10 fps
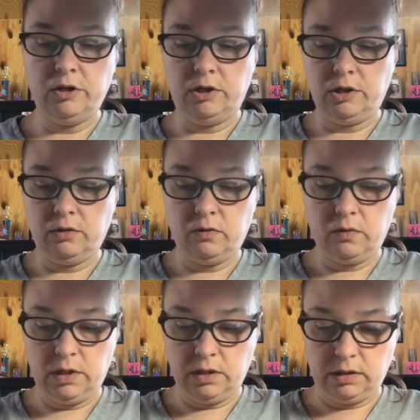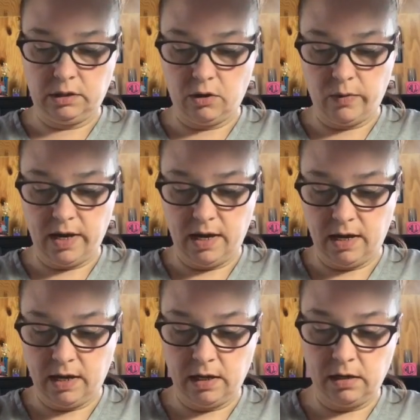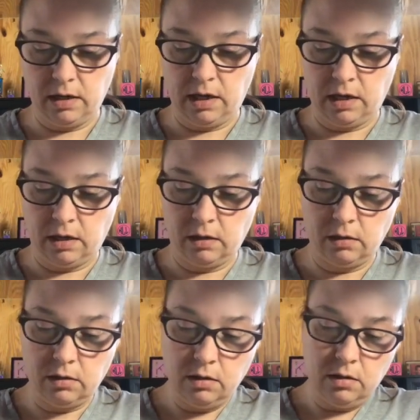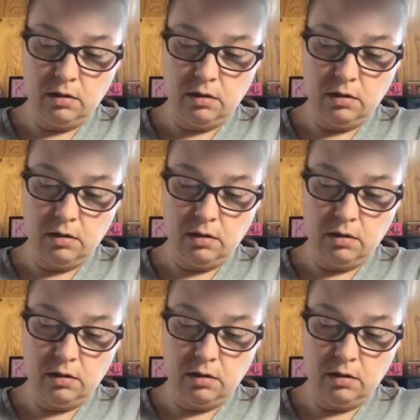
to do is go ahead and